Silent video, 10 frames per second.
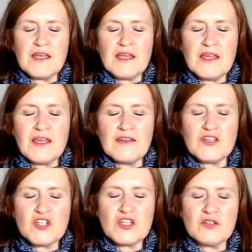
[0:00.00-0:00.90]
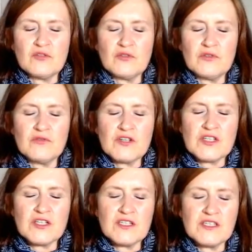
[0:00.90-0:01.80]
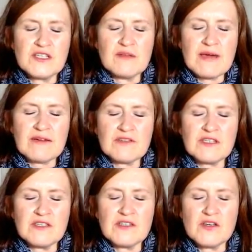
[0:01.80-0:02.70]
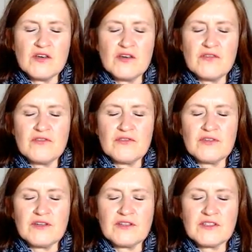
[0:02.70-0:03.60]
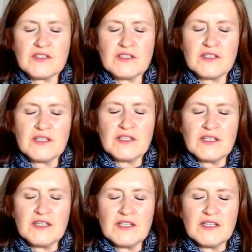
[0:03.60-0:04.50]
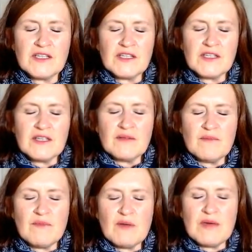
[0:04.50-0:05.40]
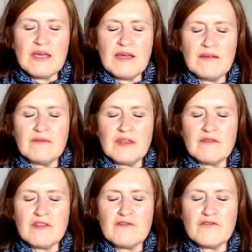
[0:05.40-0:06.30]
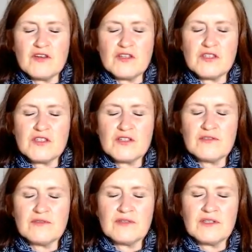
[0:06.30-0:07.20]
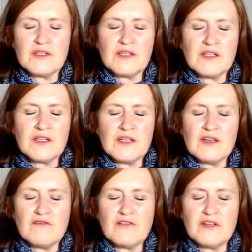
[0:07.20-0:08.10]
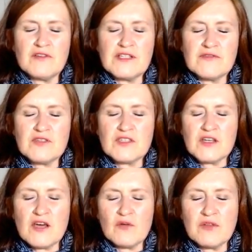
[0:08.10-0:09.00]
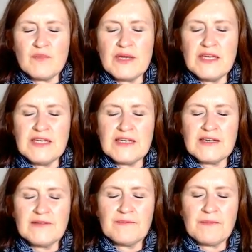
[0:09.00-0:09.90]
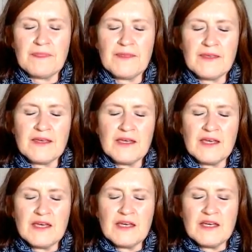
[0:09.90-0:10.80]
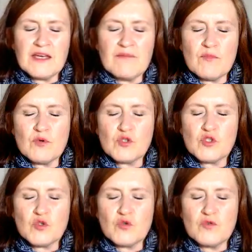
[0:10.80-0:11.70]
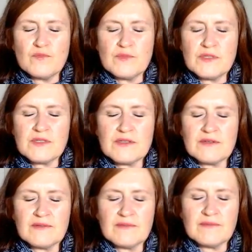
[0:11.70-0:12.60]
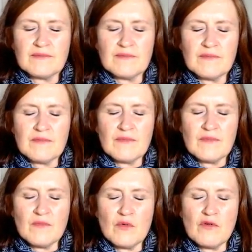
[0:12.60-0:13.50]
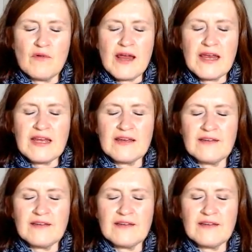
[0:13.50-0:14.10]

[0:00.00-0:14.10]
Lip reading: and a chill returns to the mountain's earth, and maybe there are the first flurries of snow on the peak, and more storms, more rain,